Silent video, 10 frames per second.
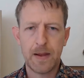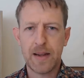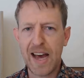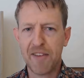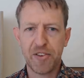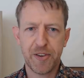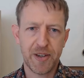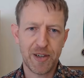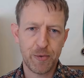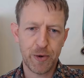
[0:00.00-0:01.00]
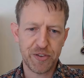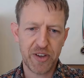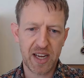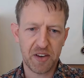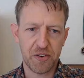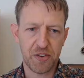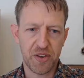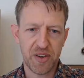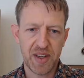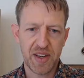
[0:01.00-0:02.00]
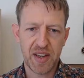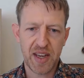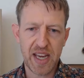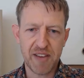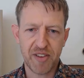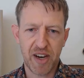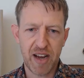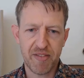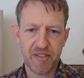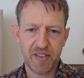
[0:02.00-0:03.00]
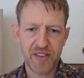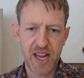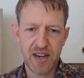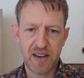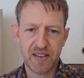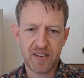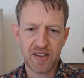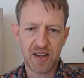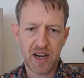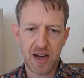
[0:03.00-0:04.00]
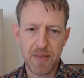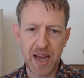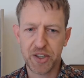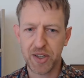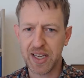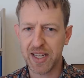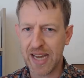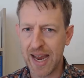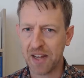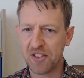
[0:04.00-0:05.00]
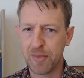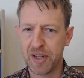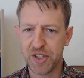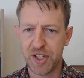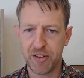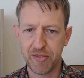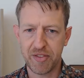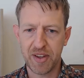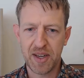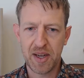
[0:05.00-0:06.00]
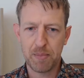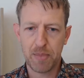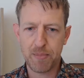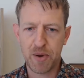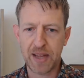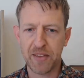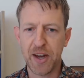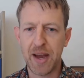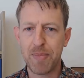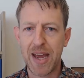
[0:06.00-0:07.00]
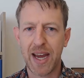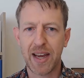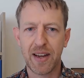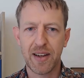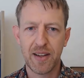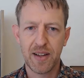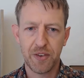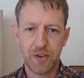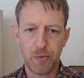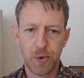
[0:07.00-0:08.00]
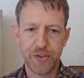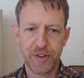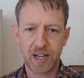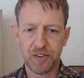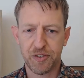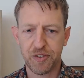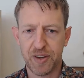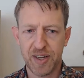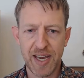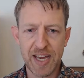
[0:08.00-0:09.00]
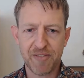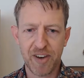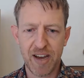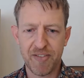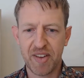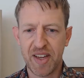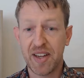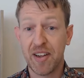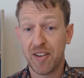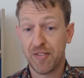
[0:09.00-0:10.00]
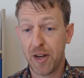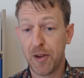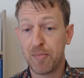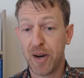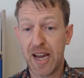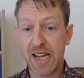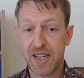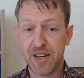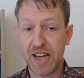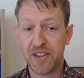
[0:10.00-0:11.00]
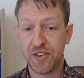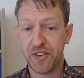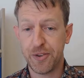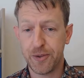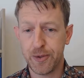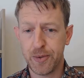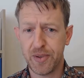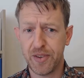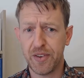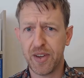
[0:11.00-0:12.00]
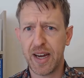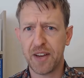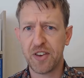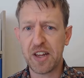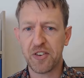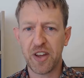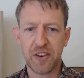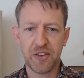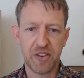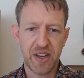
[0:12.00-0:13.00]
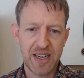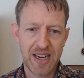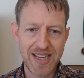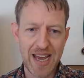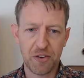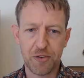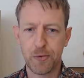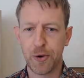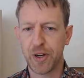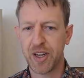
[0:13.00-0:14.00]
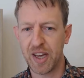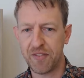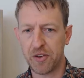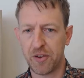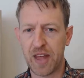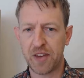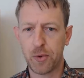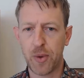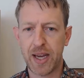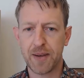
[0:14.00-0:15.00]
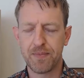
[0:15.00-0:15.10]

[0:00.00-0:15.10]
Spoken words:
After rook takes e5, then I'm actually gaining some initiative by bringing the knight back. So rook takes e5, followed by knight to c6, attacks the rook if it's on that square.